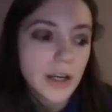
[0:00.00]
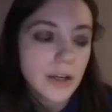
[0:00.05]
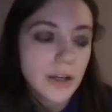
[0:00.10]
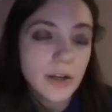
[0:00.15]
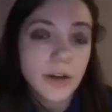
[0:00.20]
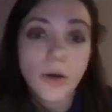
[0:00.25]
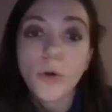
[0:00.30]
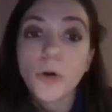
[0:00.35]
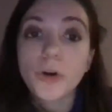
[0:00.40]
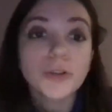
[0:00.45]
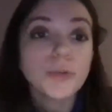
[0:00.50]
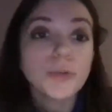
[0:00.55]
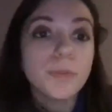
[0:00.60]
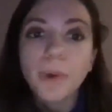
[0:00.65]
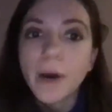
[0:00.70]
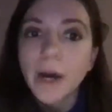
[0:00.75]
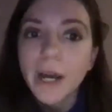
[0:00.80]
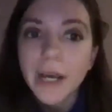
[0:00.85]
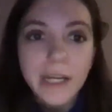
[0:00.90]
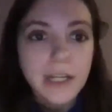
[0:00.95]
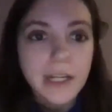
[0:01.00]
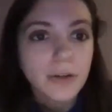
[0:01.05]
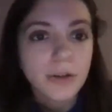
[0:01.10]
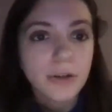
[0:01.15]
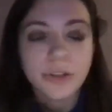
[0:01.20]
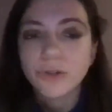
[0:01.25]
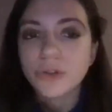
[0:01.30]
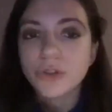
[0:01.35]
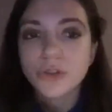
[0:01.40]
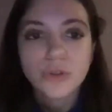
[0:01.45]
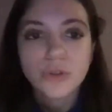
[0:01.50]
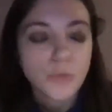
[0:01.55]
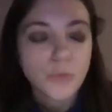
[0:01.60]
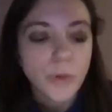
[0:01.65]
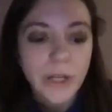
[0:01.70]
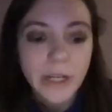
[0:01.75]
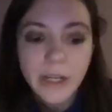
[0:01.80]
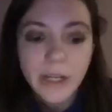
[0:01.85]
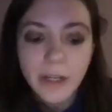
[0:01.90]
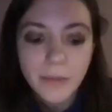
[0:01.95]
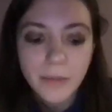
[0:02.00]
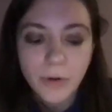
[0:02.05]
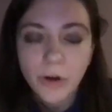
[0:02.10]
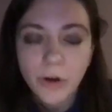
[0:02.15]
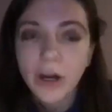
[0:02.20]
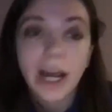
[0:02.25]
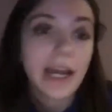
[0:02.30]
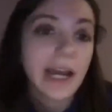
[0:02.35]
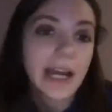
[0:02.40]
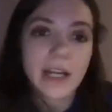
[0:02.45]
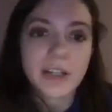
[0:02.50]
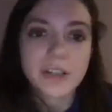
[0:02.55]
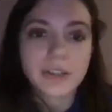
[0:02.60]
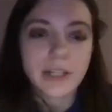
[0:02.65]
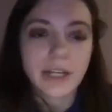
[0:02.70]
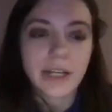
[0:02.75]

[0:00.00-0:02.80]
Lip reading: run or you bike or you swim, or I